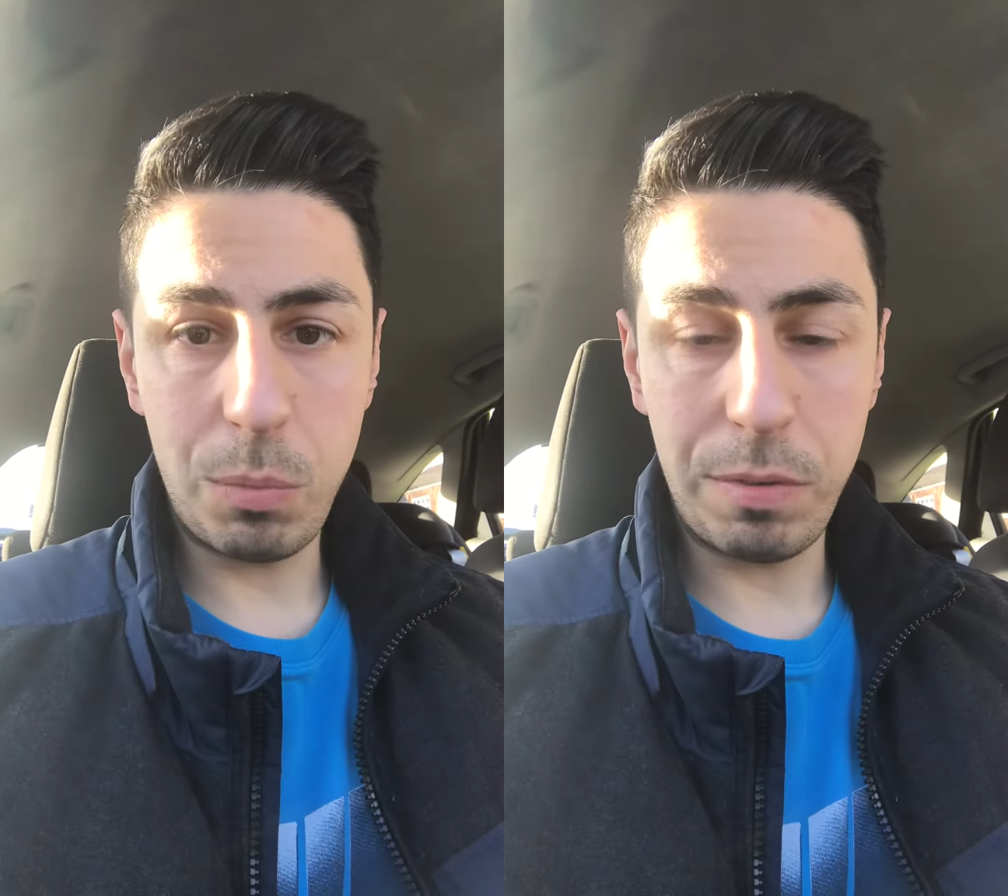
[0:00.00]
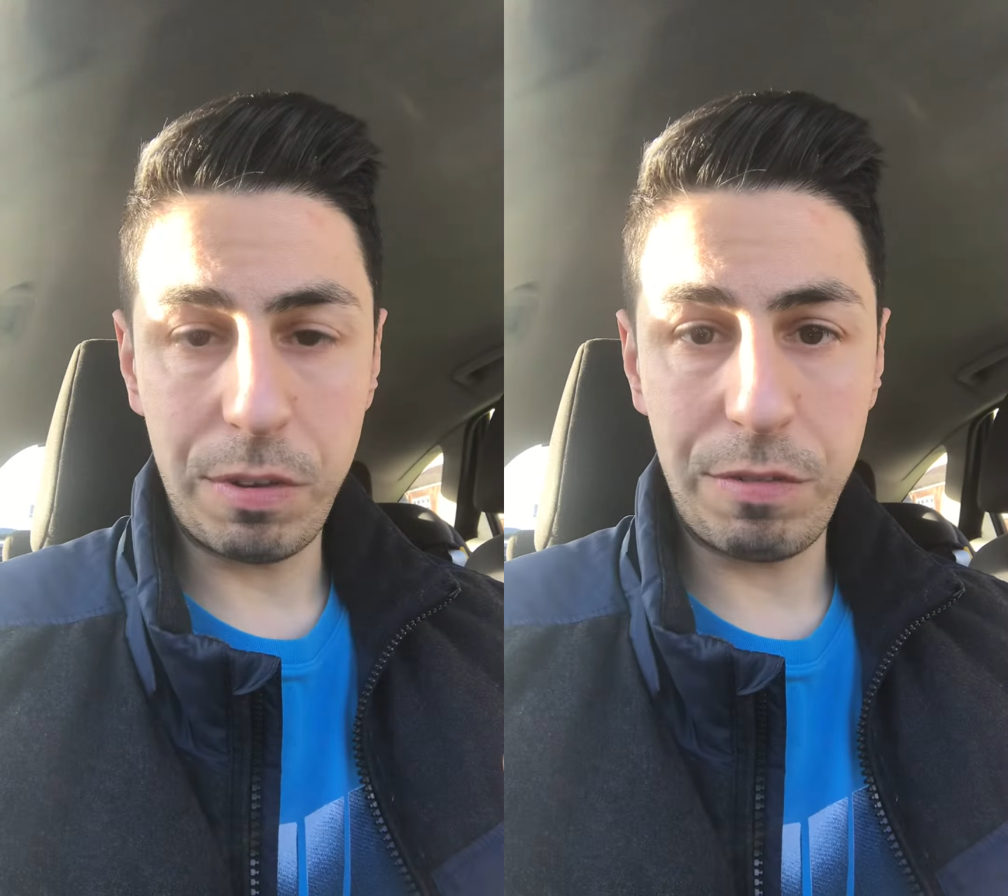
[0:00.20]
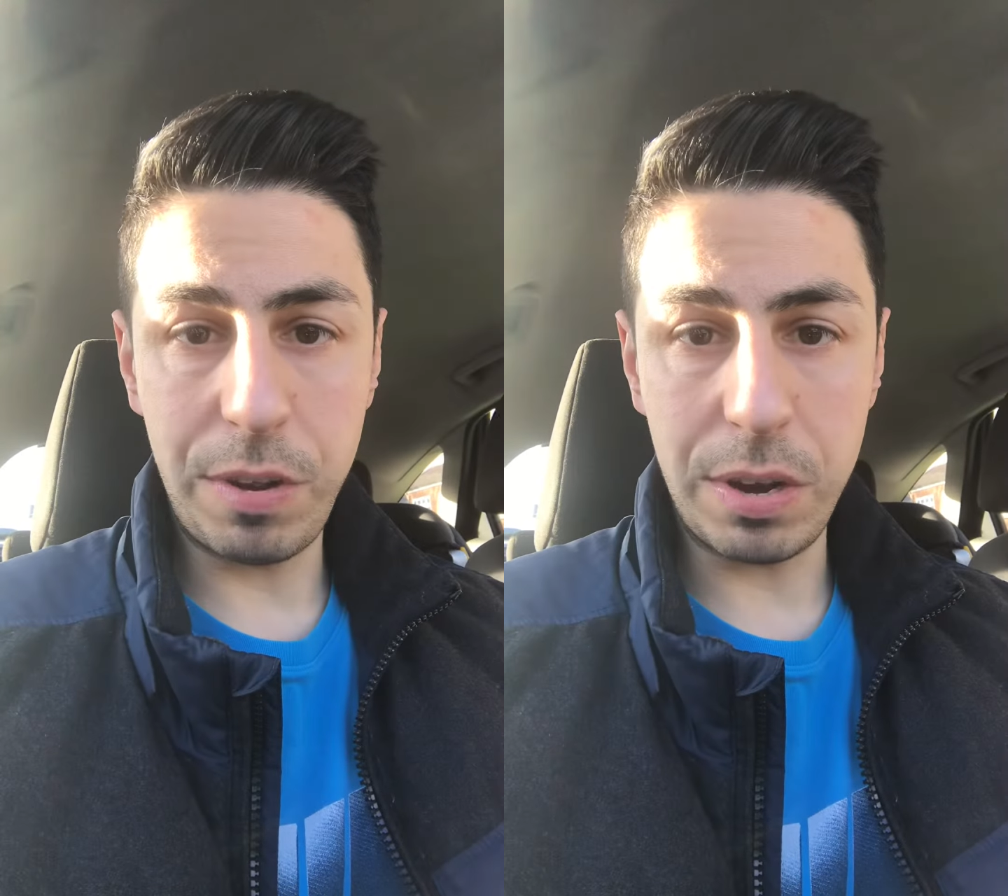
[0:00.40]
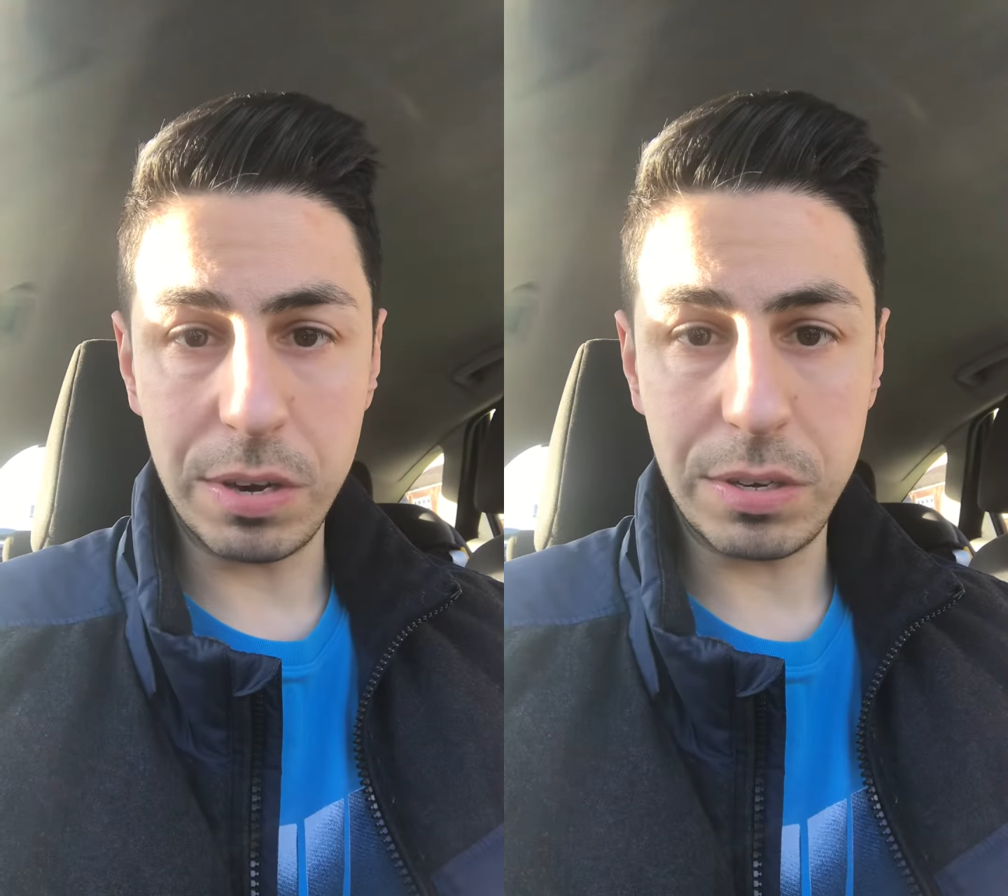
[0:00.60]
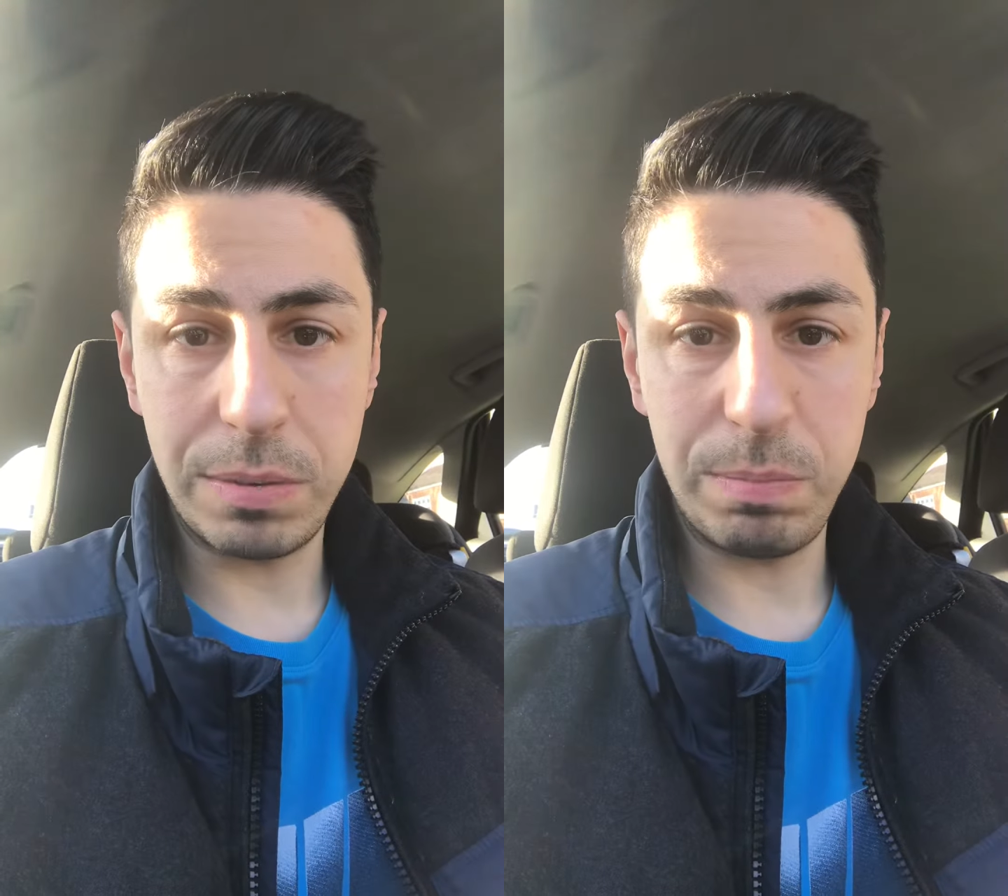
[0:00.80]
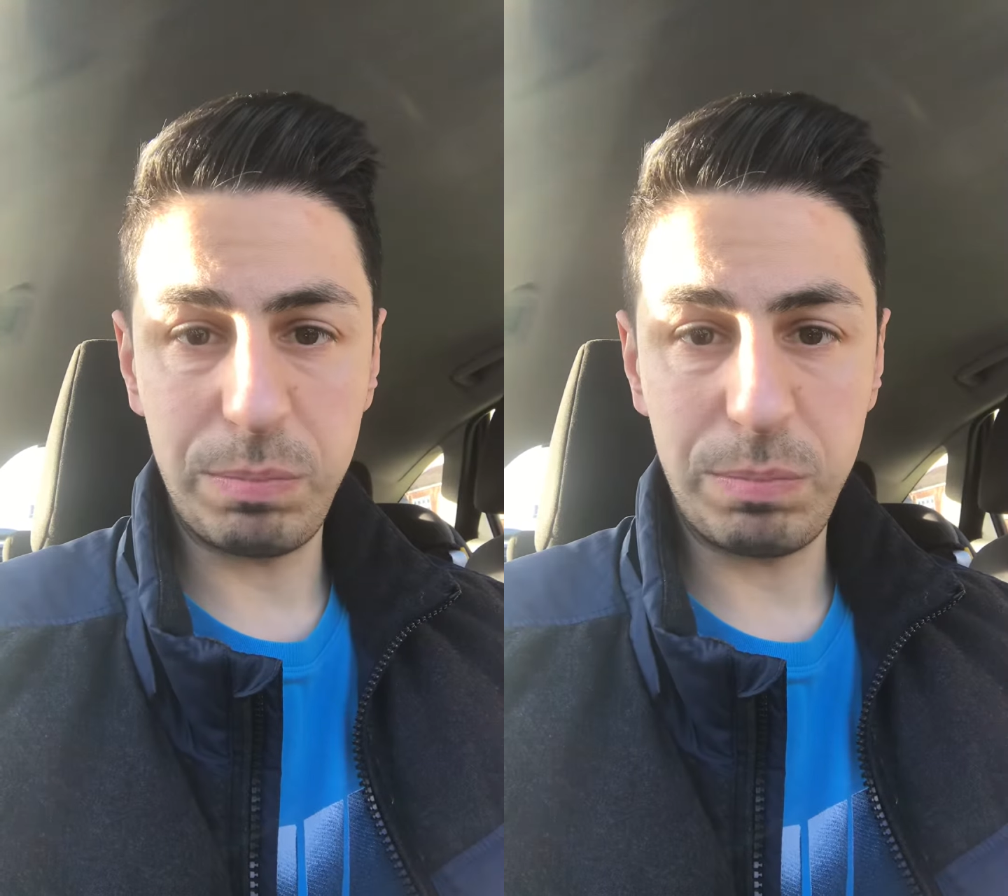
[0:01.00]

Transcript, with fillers: with your fitness.